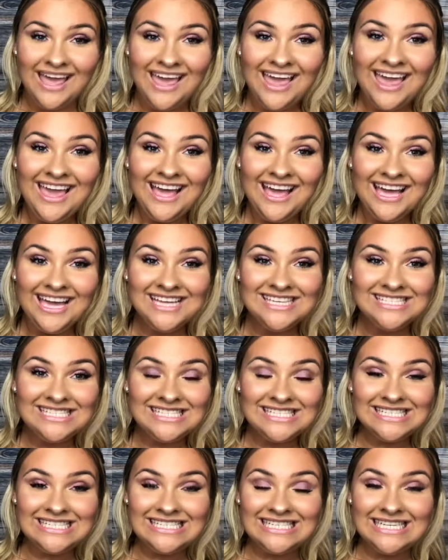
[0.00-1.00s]
Hey guys,
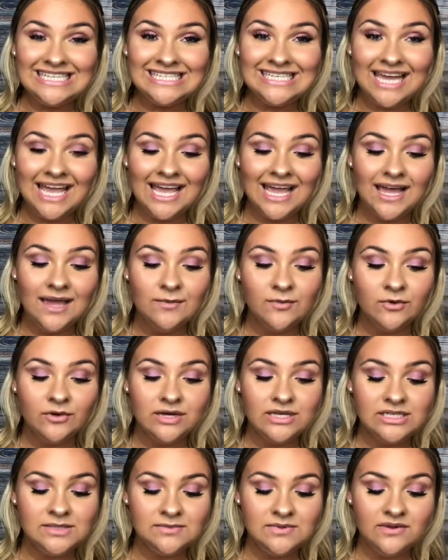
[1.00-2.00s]
today I'm
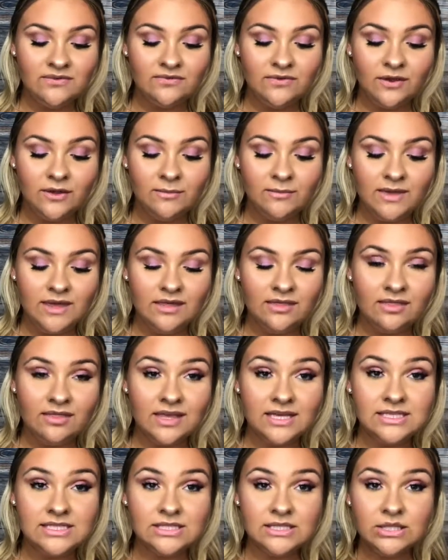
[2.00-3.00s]
going to be filming
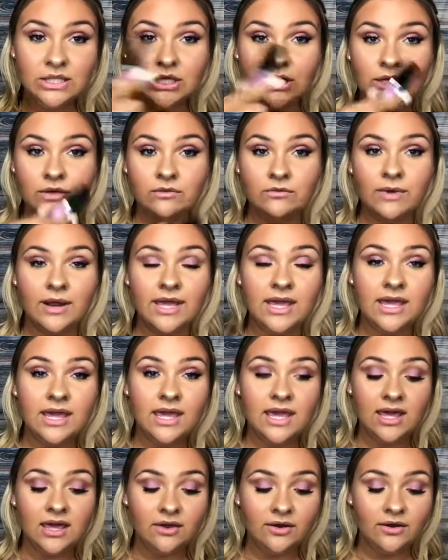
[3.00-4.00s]
this look right
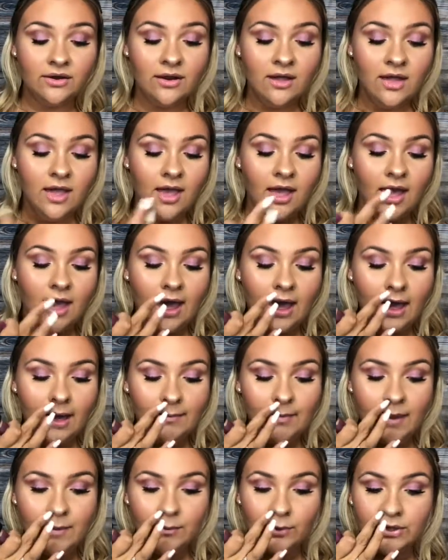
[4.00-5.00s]
here.
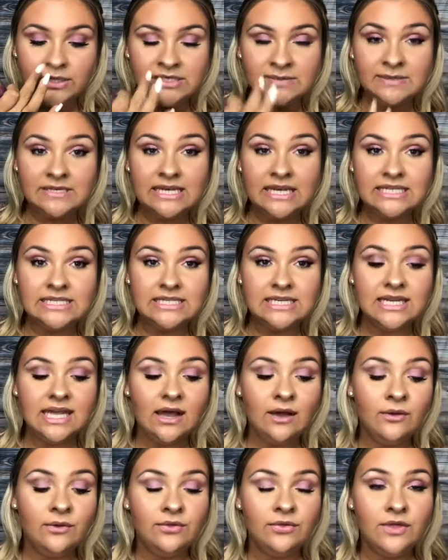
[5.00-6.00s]
I'm going to be testing
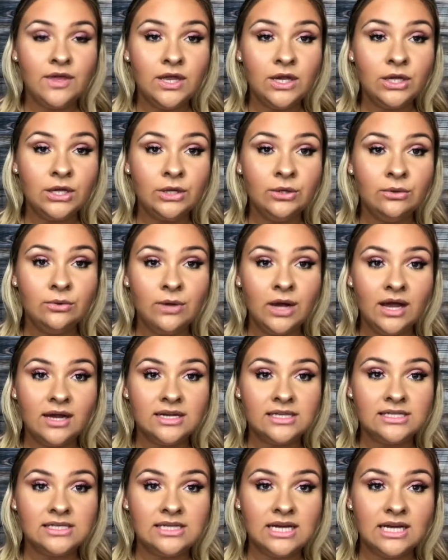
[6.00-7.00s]
out the new
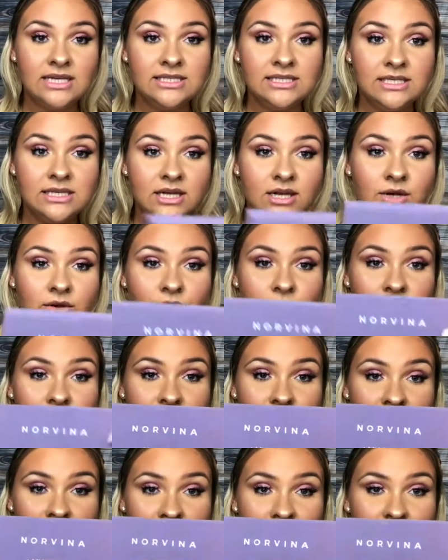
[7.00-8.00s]
Anastasia
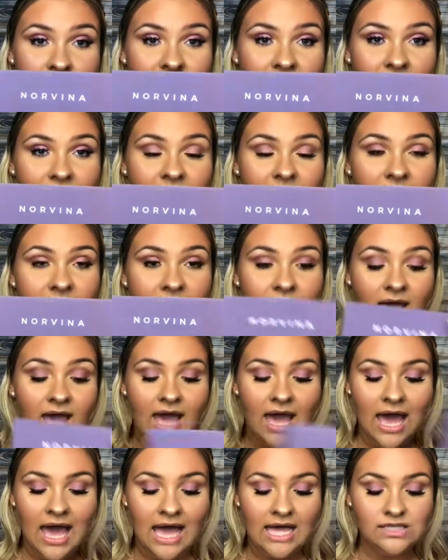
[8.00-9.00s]
Norvina palette
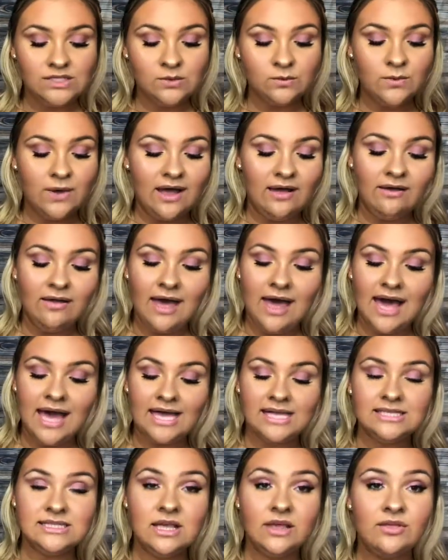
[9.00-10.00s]
as well
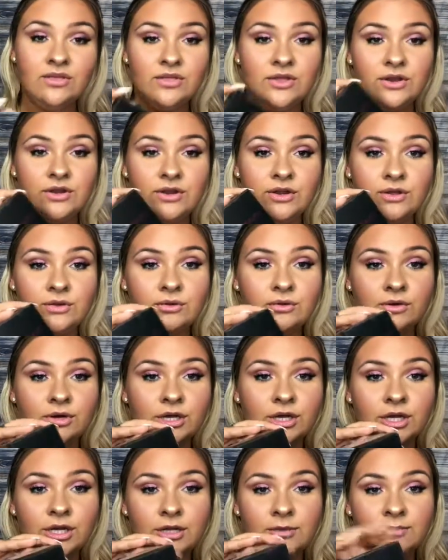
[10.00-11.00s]
as the new
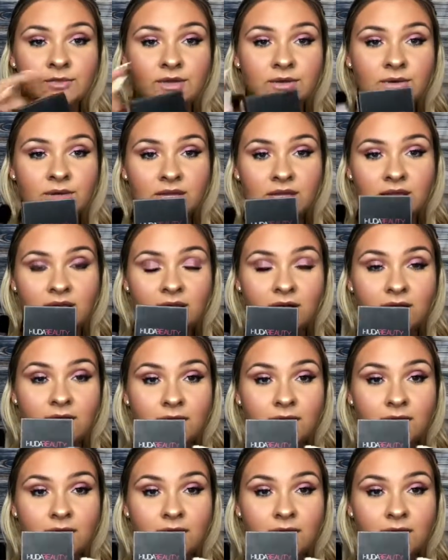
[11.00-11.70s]
Huda Beauty